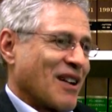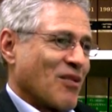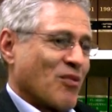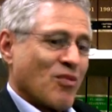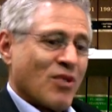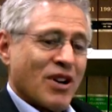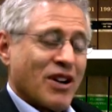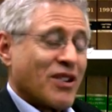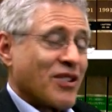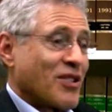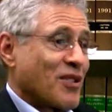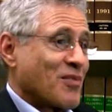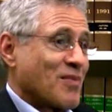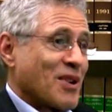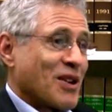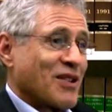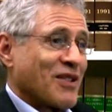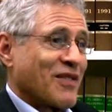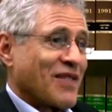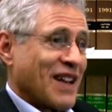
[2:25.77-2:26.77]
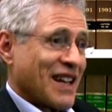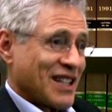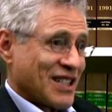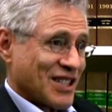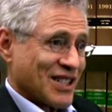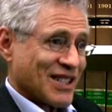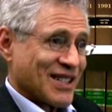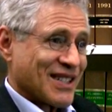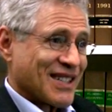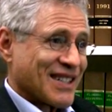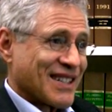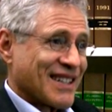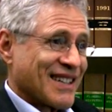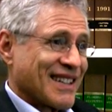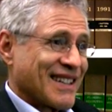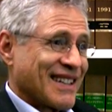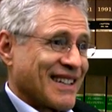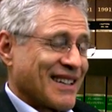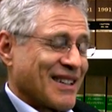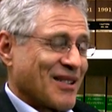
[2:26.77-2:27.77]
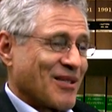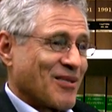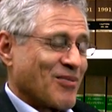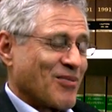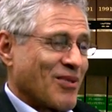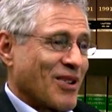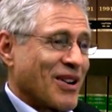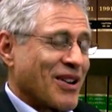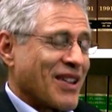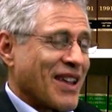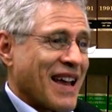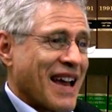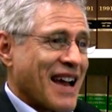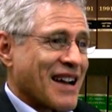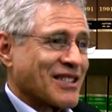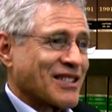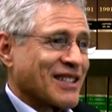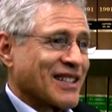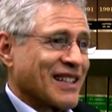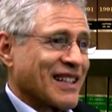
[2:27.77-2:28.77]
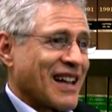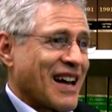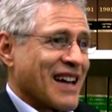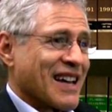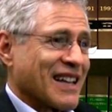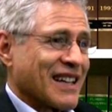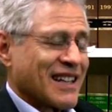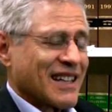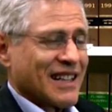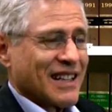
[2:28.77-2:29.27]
What are their motivations? What are they actually like